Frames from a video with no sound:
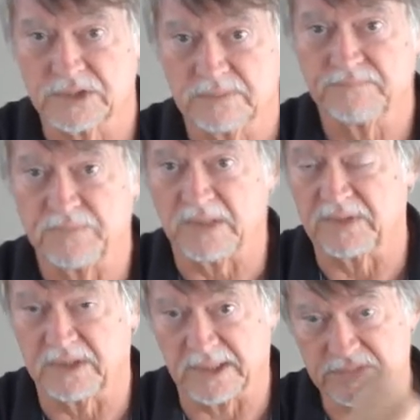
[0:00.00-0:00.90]
Yes,
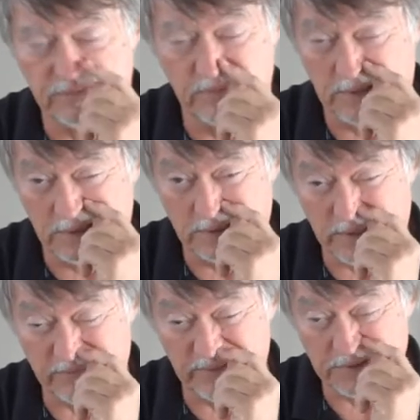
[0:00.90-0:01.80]
I think that's
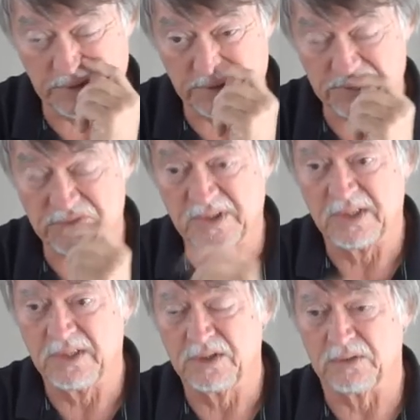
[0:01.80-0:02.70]

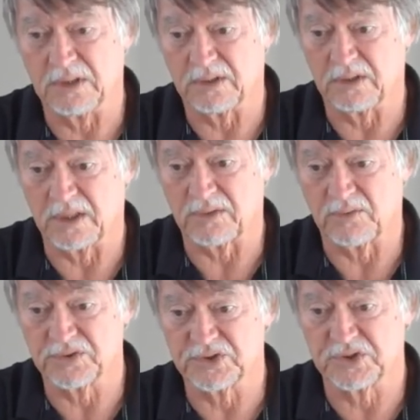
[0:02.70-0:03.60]
advantageous. A
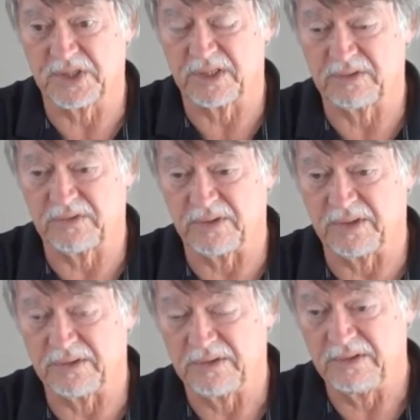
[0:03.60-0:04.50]
lot of horses can't
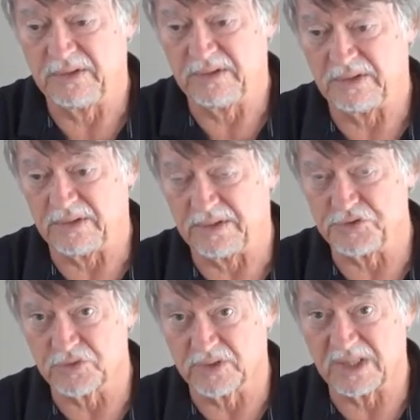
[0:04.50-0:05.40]

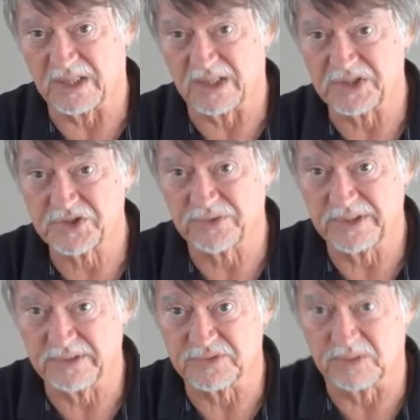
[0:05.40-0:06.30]
enjoy that
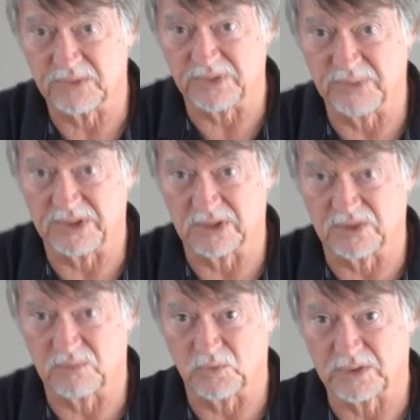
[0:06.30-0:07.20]
luxury of somebody
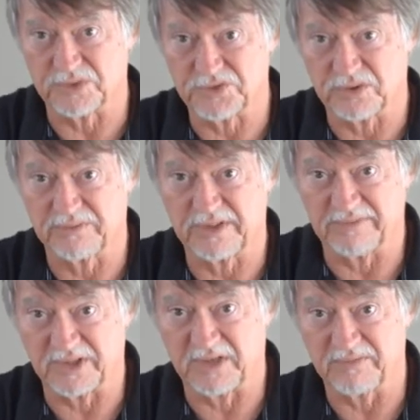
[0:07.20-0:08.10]
being a little more
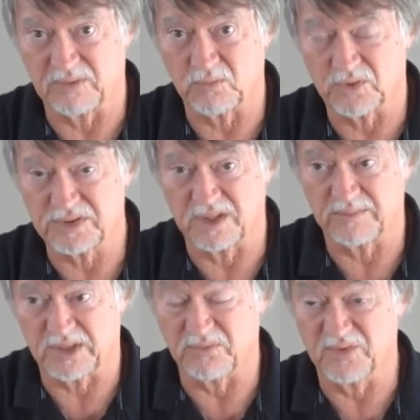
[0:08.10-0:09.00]
conservative and giving them
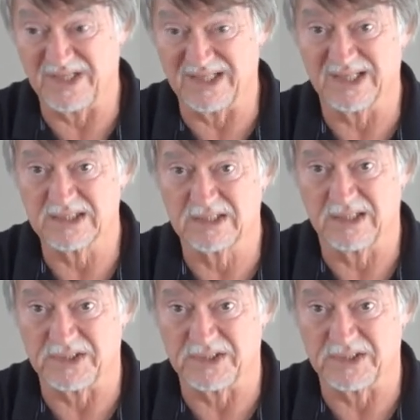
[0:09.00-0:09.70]
more time, and I really